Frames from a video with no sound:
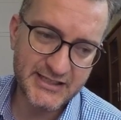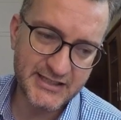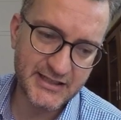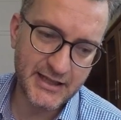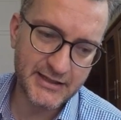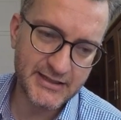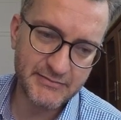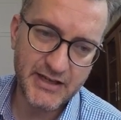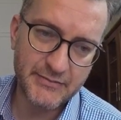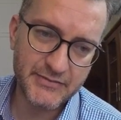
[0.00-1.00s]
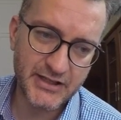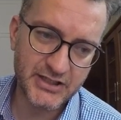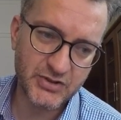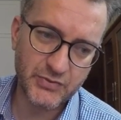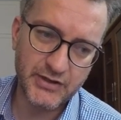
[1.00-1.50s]
and sometimes they
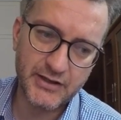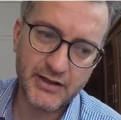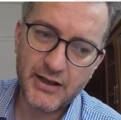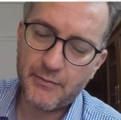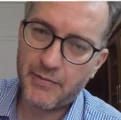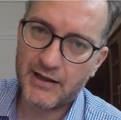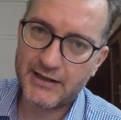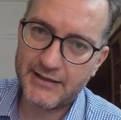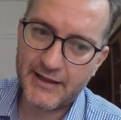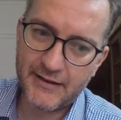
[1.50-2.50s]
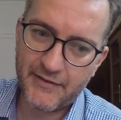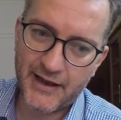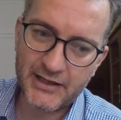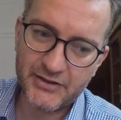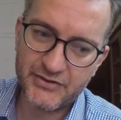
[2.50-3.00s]
just want to plug in their
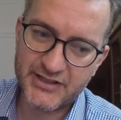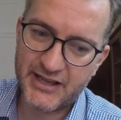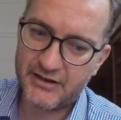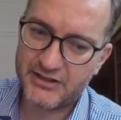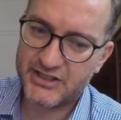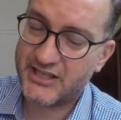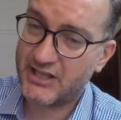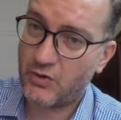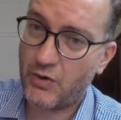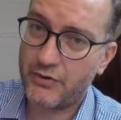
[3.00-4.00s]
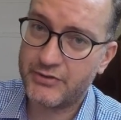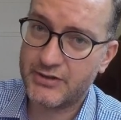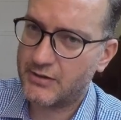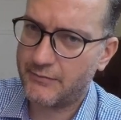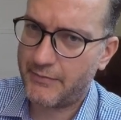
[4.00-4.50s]
values there and just get a quote and
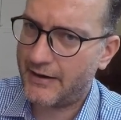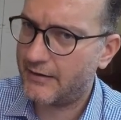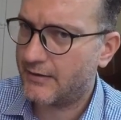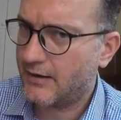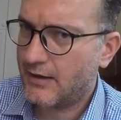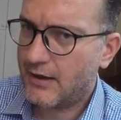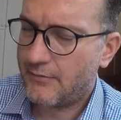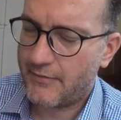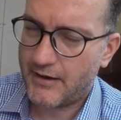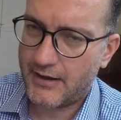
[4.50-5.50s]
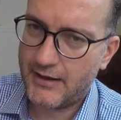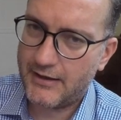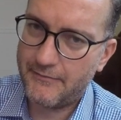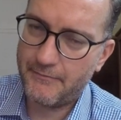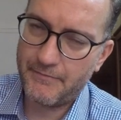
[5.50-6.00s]
compare
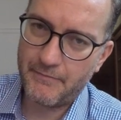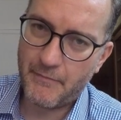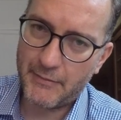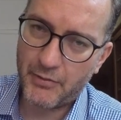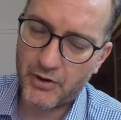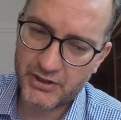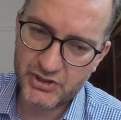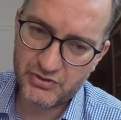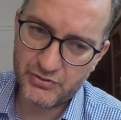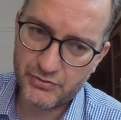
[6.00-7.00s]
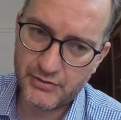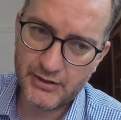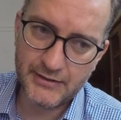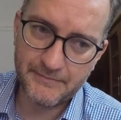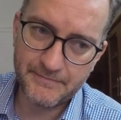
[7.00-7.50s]
my product to
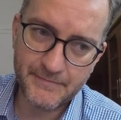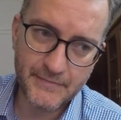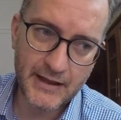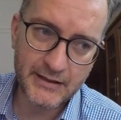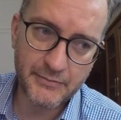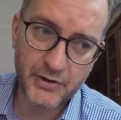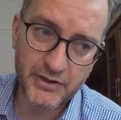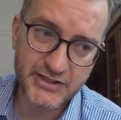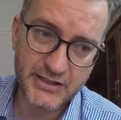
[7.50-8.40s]
other products in the